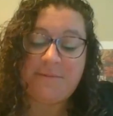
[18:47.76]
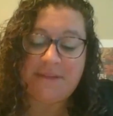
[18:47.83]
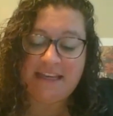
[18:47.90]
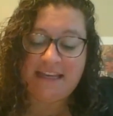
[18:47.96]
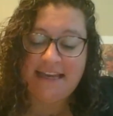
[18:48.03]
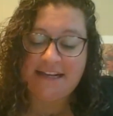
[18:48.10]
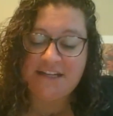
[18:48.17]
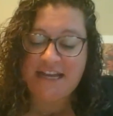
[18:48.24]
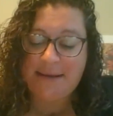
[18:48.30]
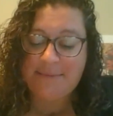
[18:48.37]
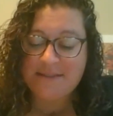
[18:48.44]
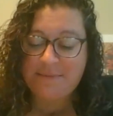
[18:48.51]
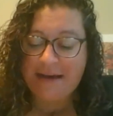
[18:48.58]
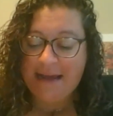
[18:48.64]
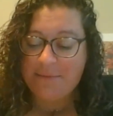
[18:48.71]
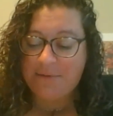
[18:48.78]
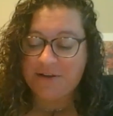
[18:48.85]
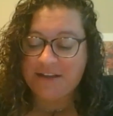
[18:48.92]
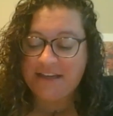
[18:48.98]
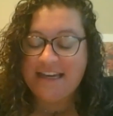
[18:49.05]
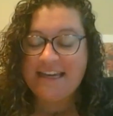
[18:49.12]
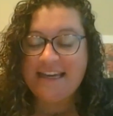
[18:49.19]
the King James
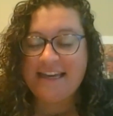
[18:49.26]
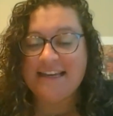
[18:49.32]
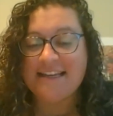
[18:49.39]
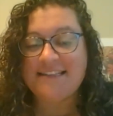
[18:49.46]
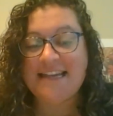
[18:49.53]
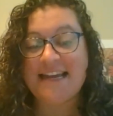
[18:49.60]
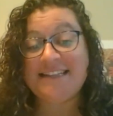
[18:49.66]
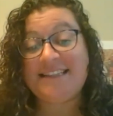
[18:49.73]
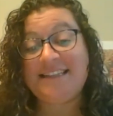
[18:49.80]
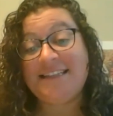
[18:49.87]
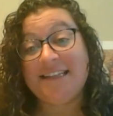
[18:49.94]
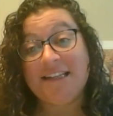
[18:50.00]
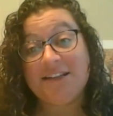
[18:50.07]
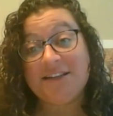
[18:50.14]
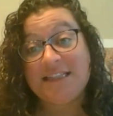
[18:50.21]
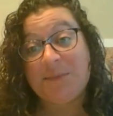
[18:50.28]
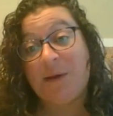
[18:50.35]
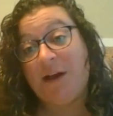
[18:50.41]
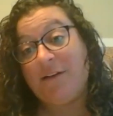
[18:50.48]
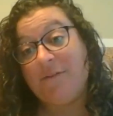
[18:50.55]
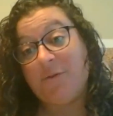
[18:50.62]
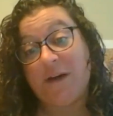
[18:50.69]
Bible is a still
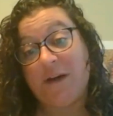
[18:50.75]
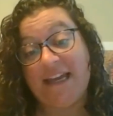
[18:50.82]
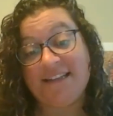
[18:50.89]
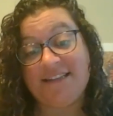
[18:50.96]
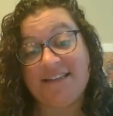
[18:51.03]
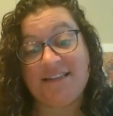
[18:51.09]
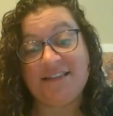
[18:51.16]
small voice.